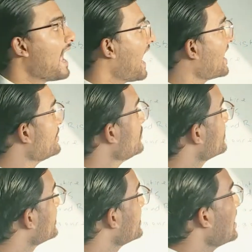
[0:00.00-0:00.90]
and you
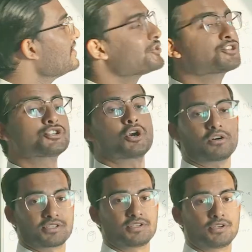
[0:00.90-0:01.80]
sell
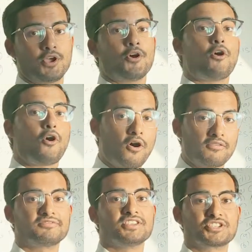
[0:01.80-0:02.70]
short
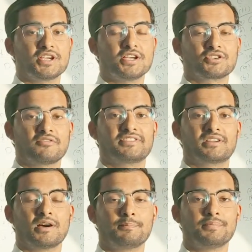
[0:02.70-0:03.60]
of the shares of the
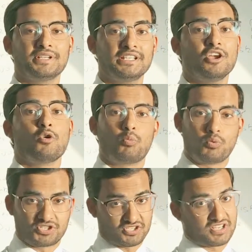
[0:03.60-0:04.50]
company
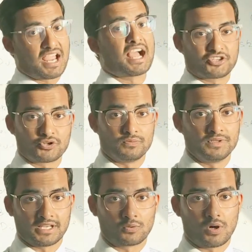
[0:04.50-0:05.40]
which is
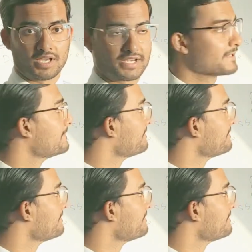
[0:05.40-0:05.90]
actually acquiring.